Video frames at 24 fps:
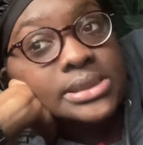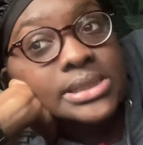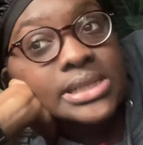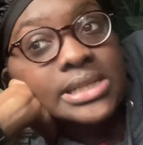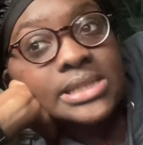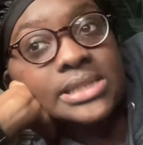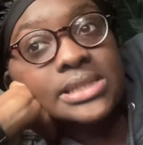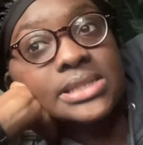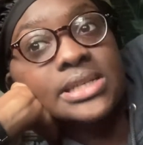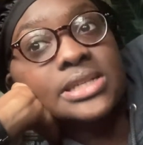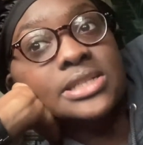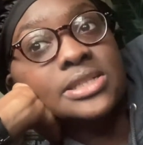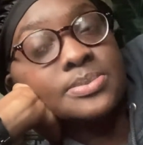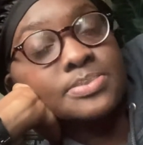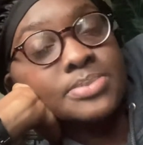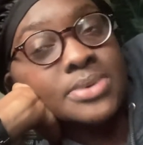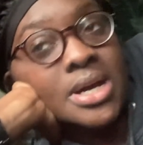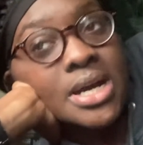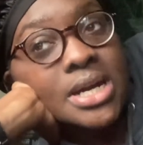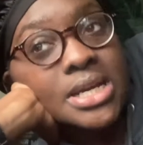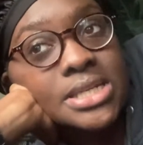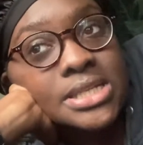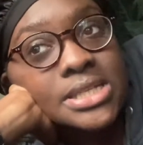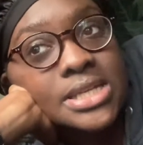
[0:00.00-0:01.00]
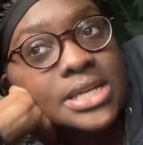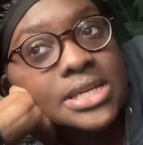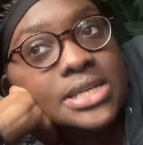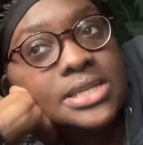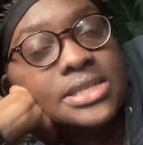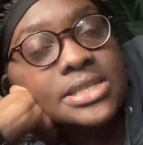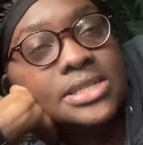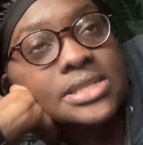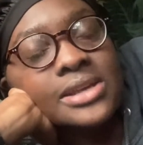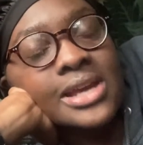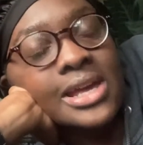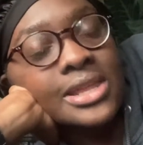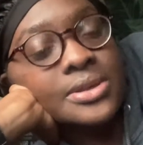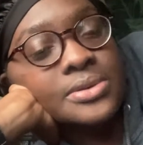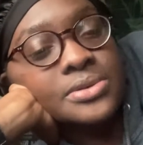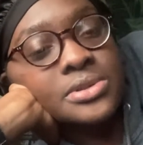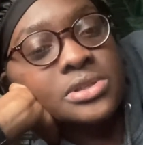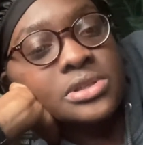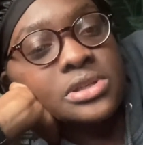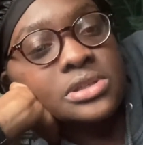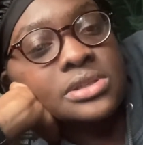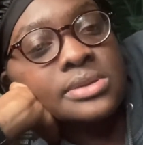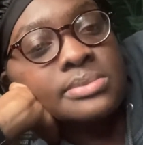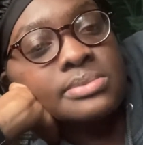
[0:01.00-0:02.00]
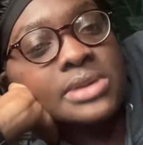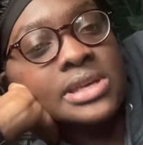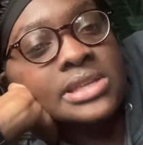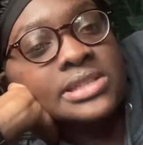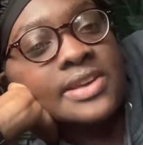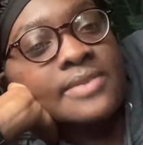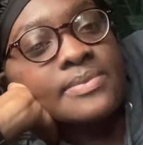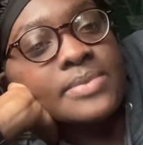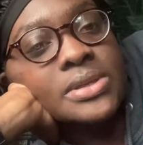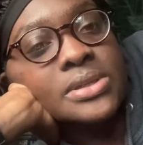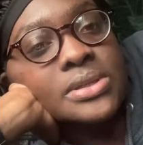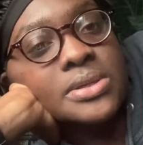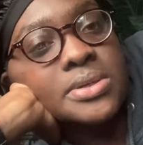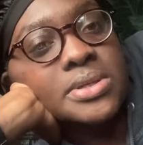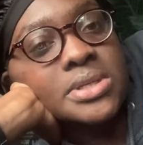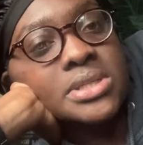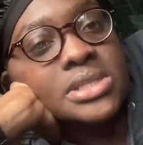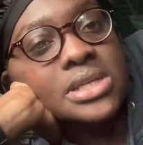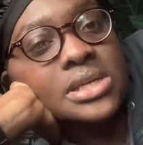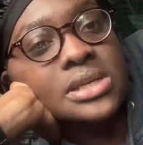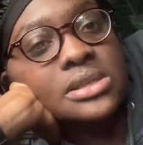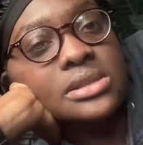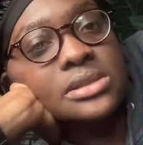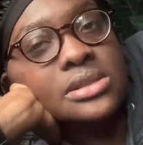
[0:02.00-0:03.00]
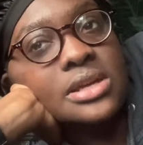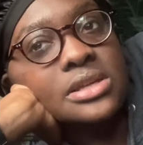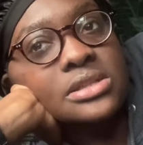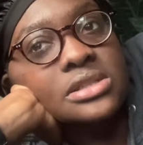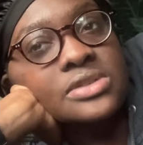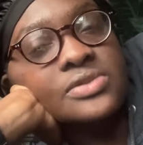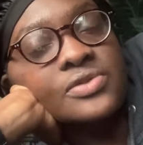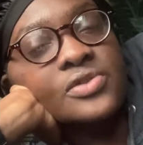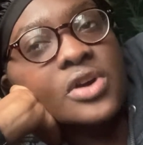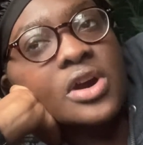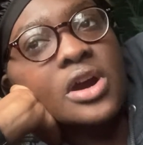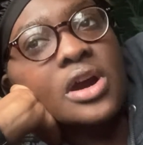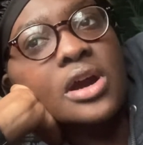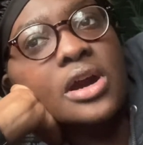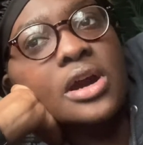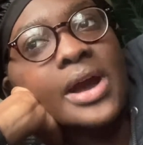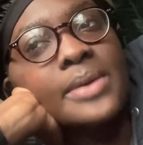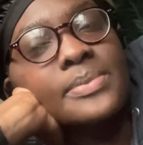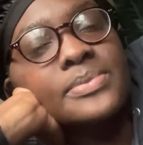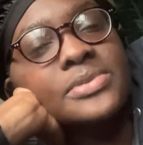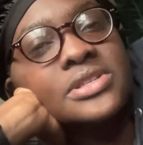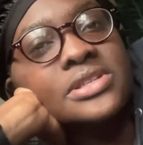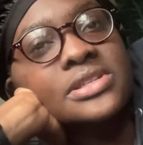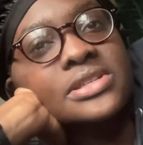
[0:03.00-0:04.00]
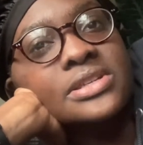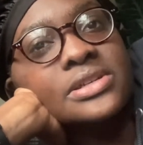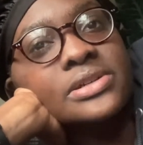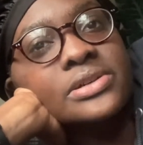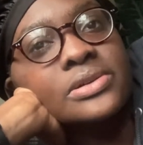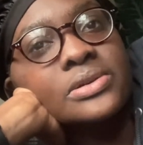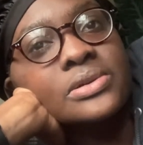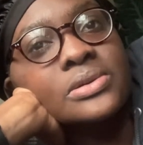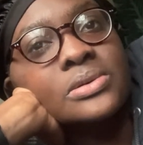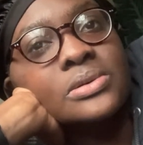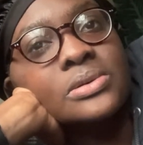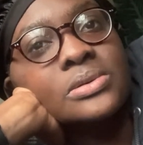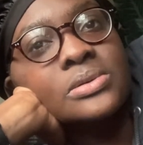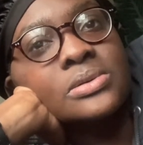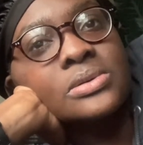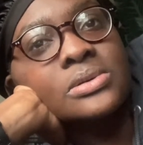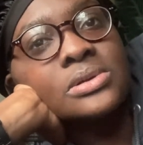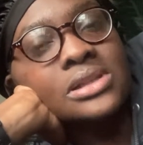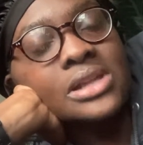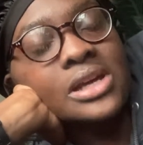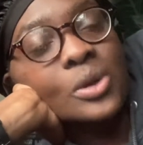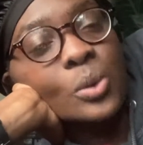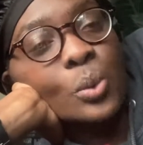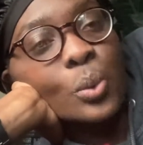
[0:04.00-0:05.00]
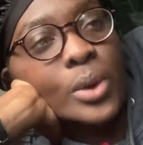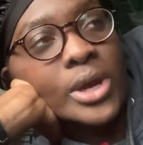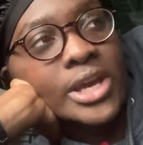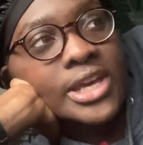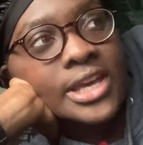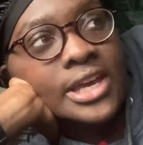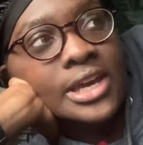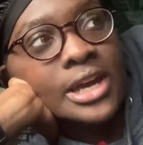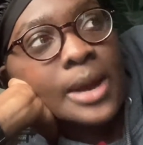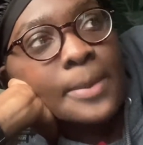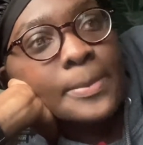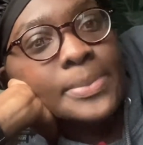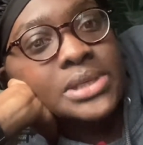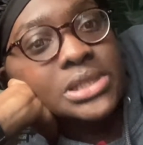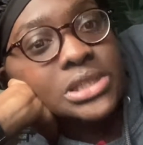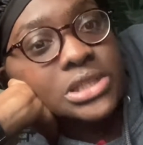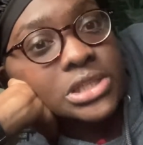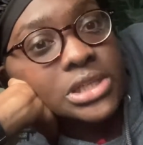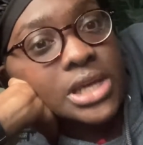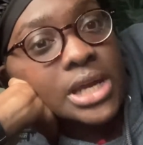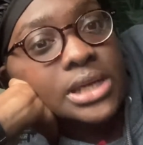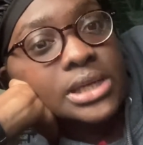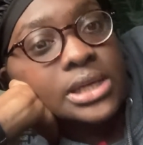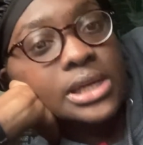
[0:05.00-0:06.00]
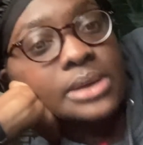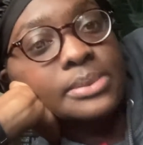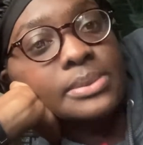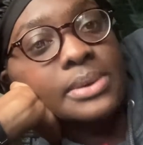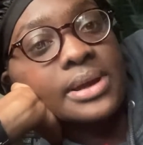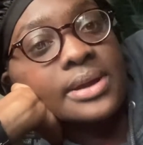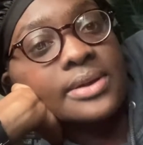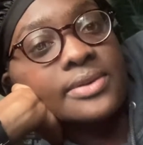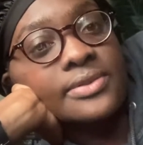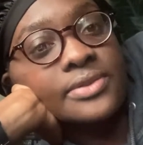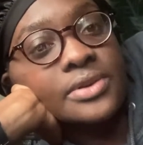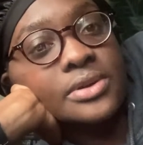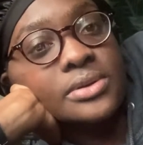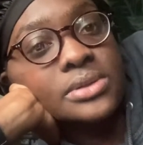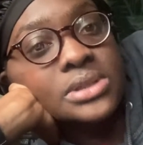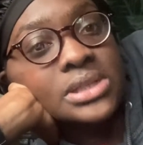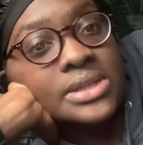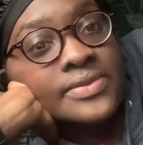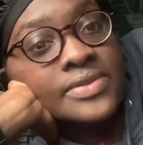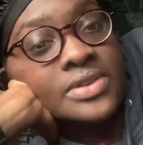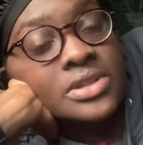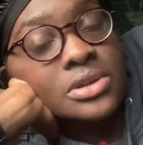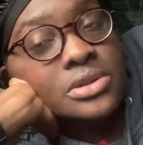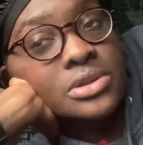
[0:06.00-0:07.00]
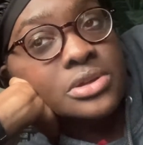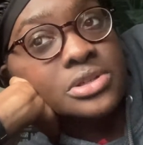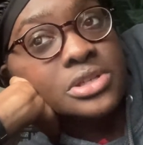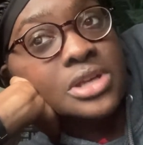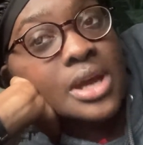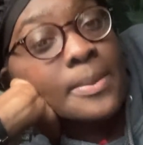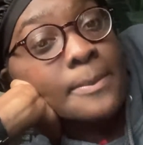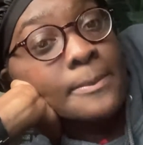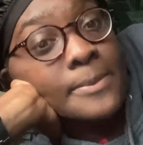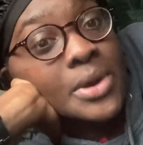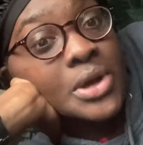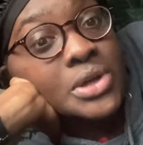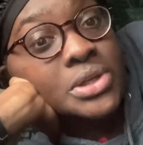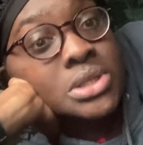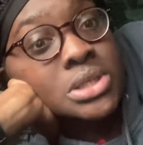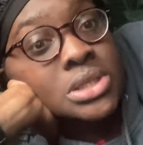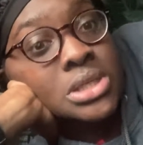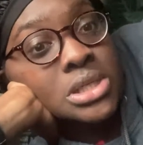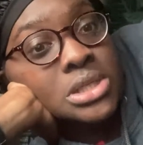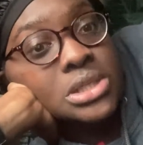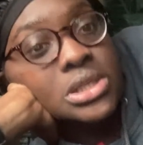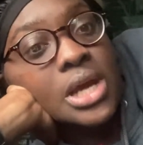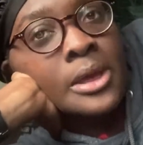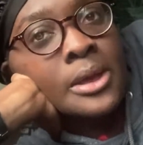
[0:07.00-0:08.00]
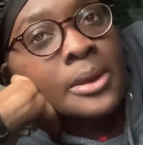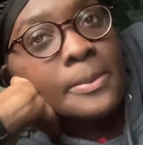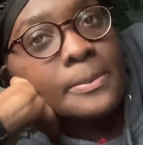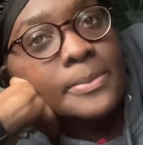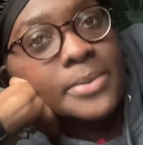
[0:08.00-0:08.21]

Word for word: It's, it's a process. Yeah, those are just some things I've been noticing thus far. I'm still like waking up and checking my phone, even though there's not much to check.